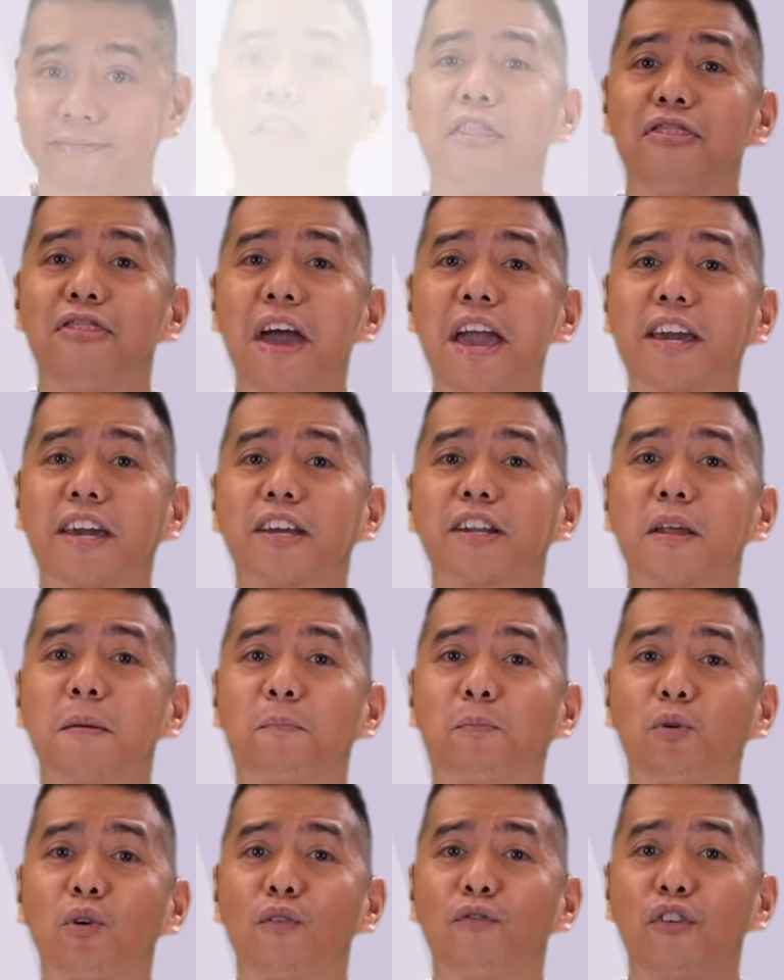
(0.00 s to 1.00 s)
They can
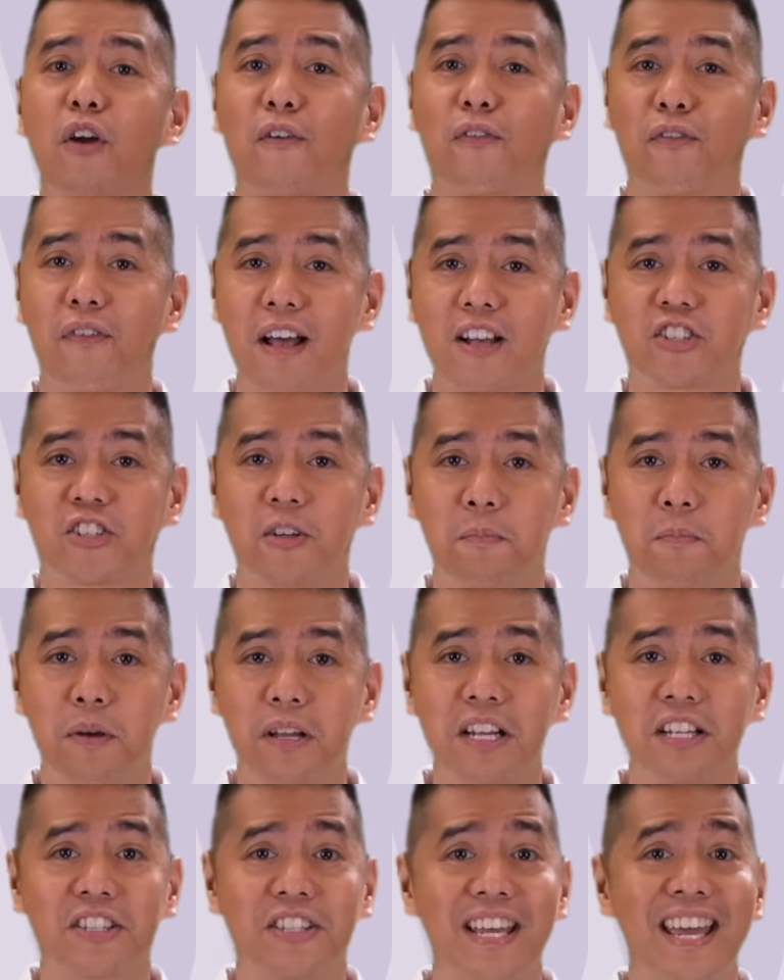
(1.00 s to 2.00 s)
improve your
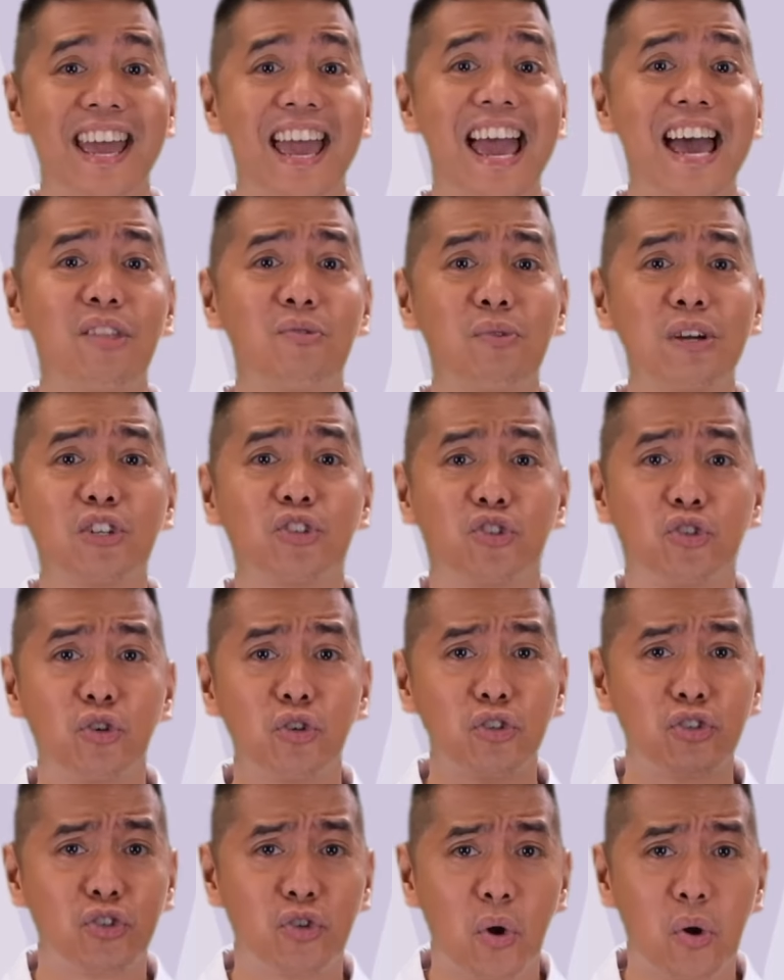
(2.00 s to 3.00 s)
flexibility and
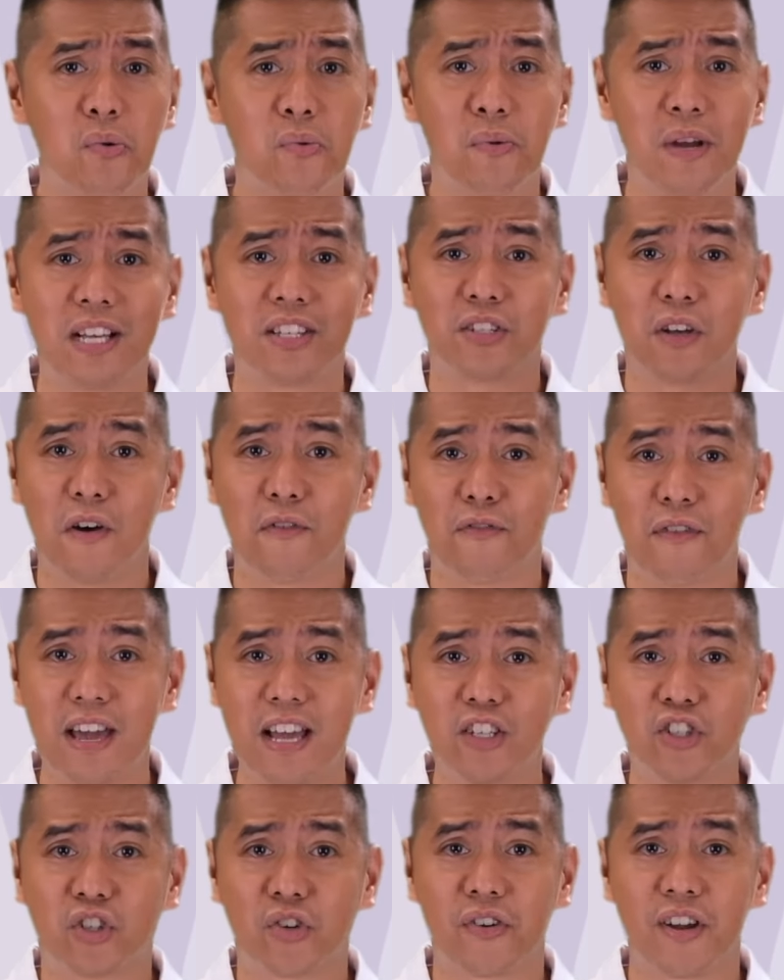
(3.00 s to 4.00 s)
reduce your risk of
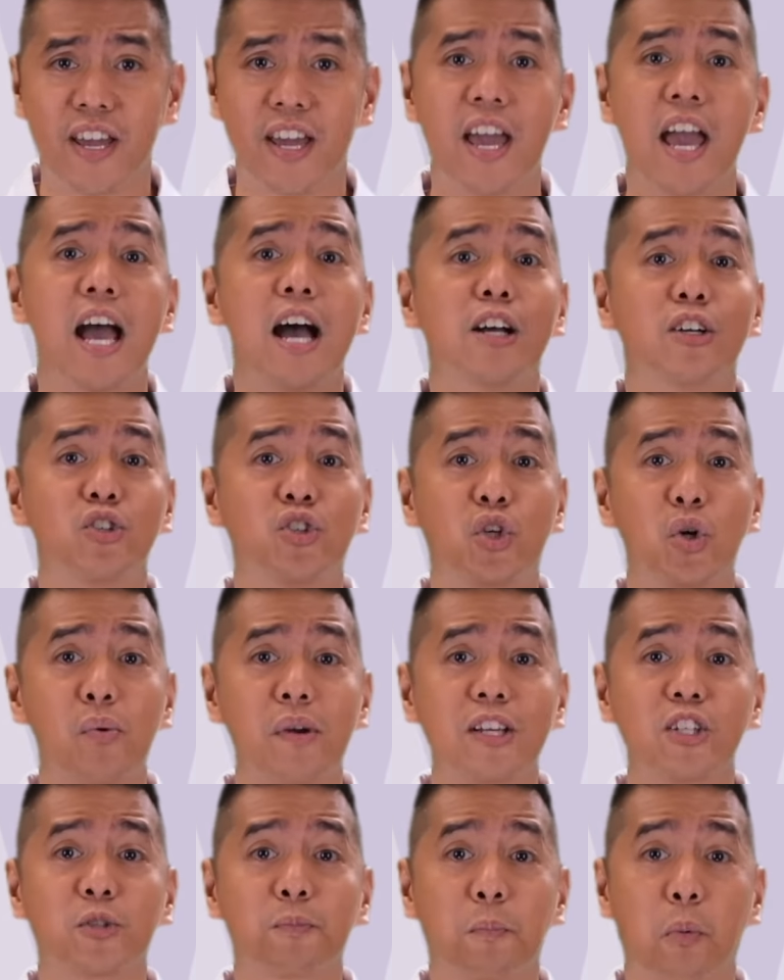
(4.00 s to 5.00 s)
injury
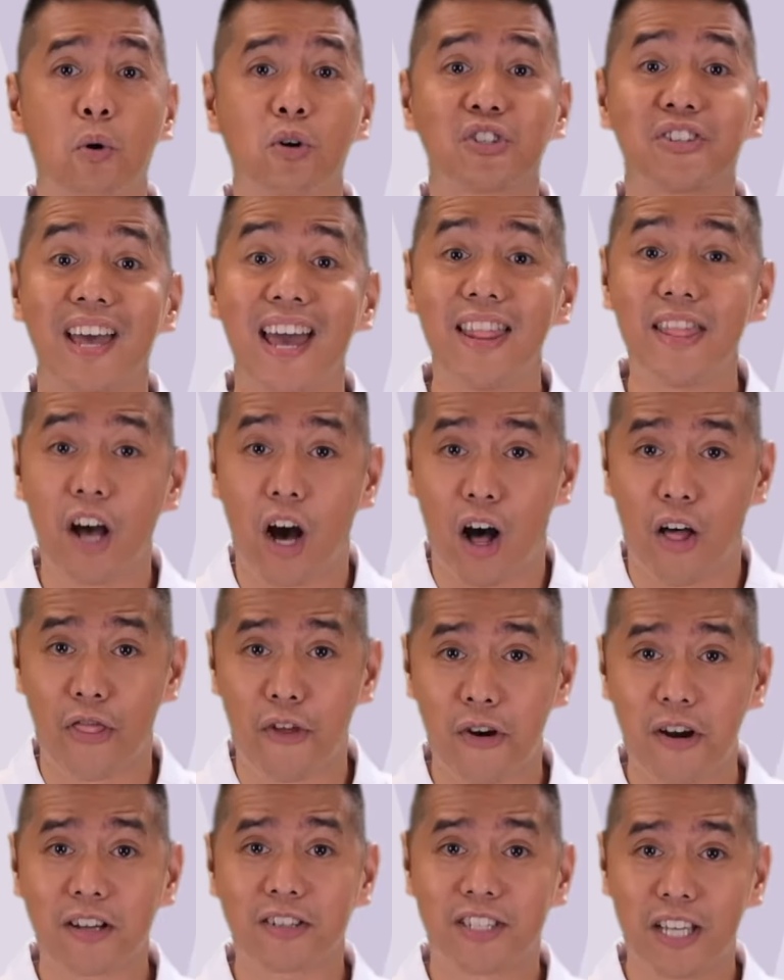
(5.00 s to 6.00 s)
during sports and
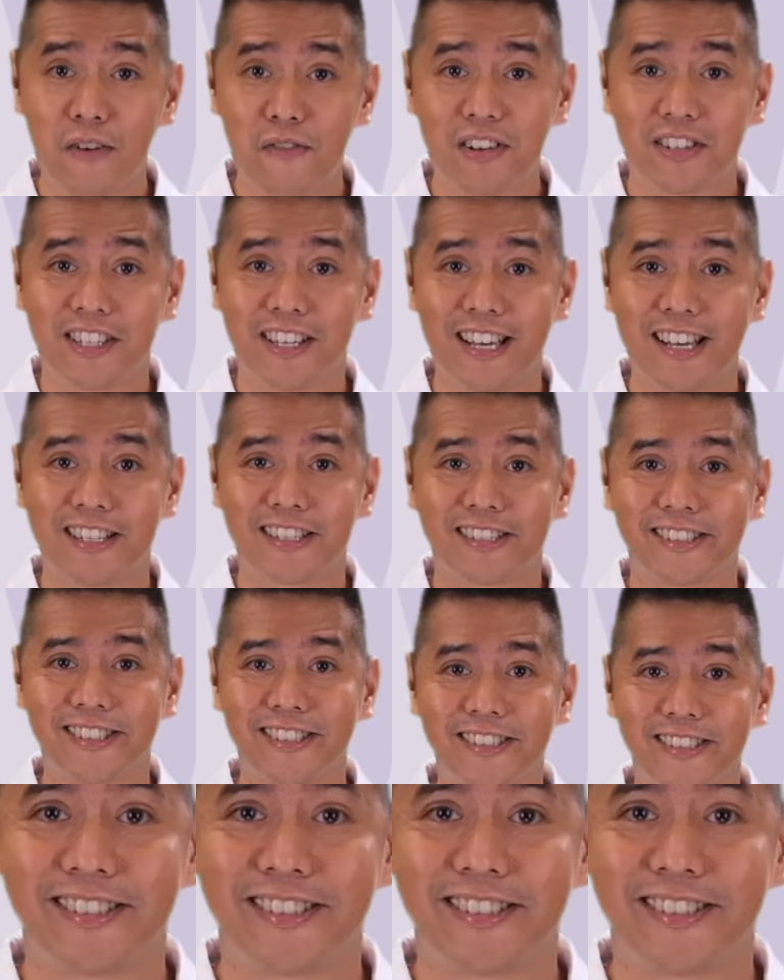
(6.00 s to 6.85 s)
other activities.